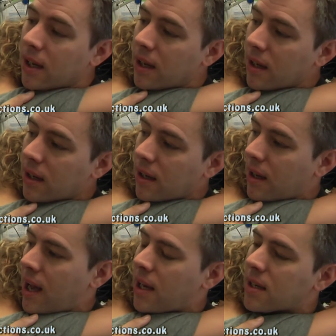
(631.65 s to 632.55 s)

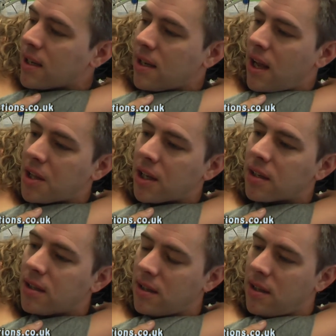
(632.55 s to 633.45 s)
And I
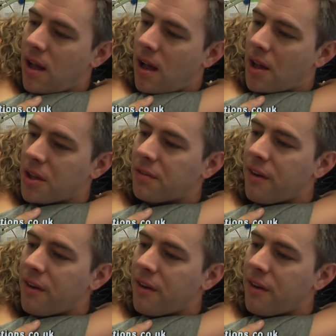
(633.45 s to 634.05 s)
think the